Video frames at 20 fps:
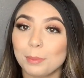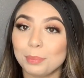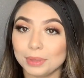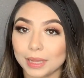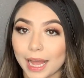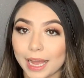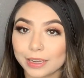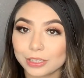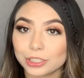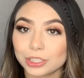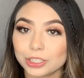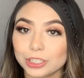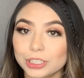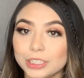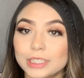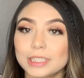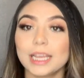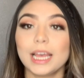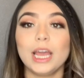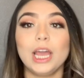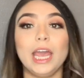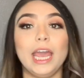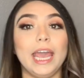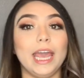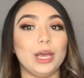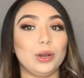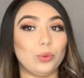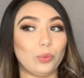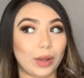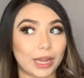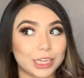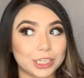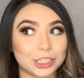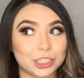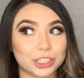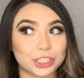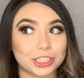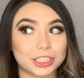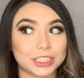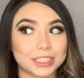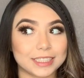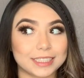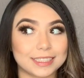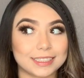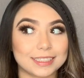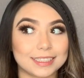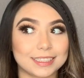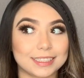black shirts and white shirts,